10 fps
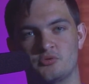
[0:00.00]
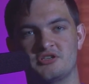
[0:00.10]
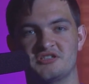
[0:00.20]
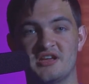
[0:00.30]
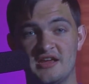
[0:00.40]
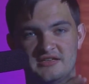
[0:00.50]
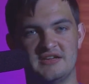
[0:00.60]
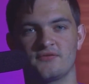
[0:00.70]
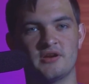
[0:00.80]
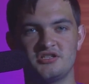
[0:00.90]
which is
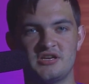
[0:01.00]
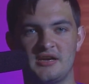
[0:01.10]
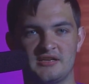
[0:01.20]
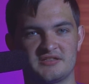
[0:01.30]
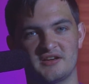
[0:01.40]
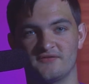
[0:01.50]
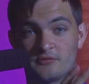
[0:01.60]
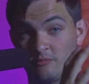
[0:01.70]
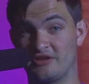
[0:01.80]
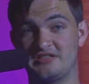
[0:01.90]
differentiating itself
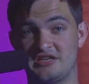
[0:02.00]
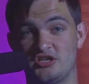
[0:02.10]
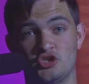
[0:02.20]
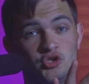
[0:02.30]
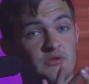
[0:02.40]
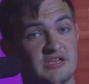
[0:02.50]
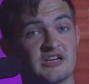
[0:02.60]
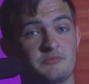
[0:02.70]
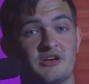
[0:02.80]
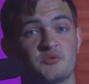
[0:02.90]
from the PlayStation 2 and the
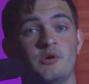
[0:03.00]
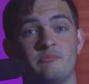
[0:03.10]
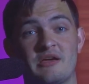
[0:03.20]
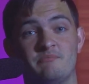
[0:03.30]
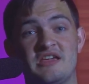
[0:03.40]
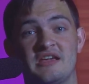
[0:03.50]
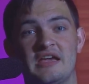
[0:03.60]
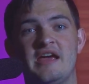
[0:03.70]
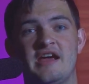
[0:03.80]
Xbox One by being